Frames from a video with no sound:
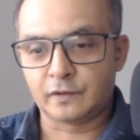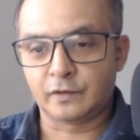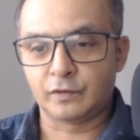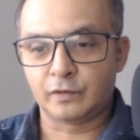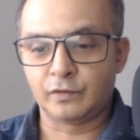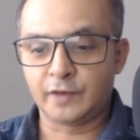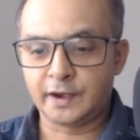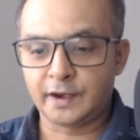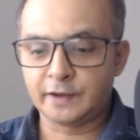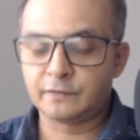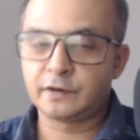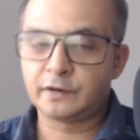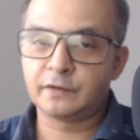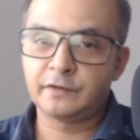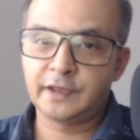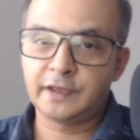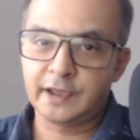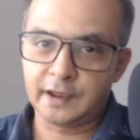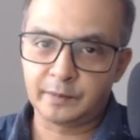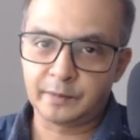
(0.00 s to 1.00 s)
whenever
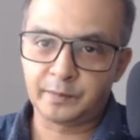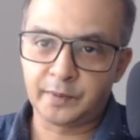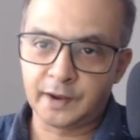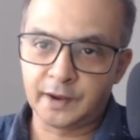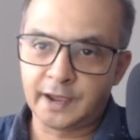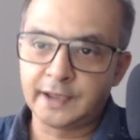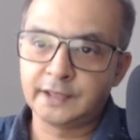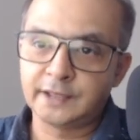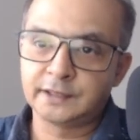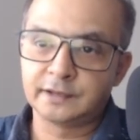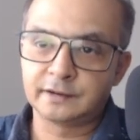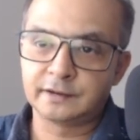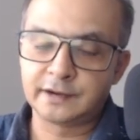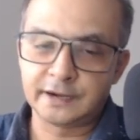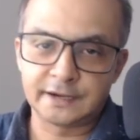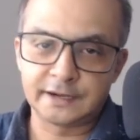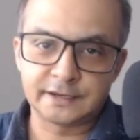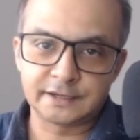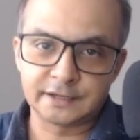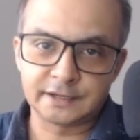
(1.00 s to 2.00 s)
we are applying the
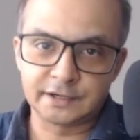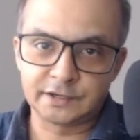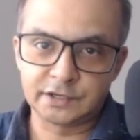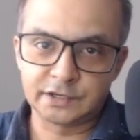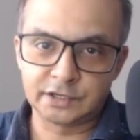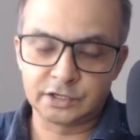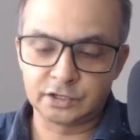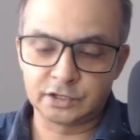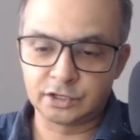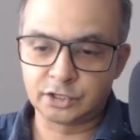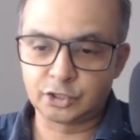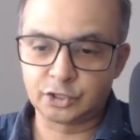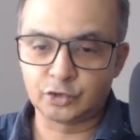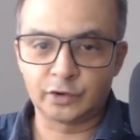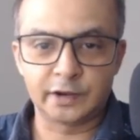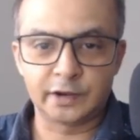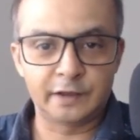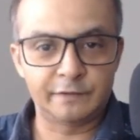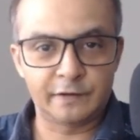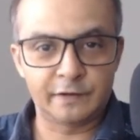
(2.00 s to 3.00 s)
greatest integer to
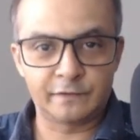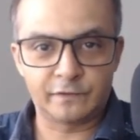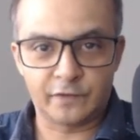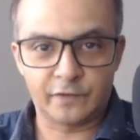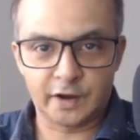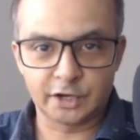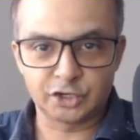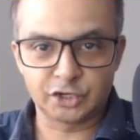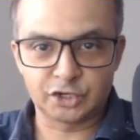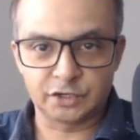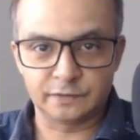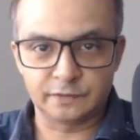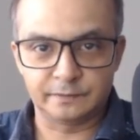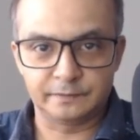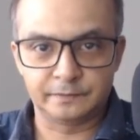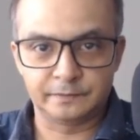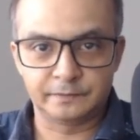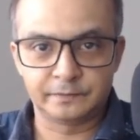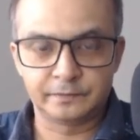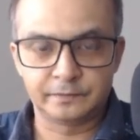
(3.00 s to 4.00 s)
a given function,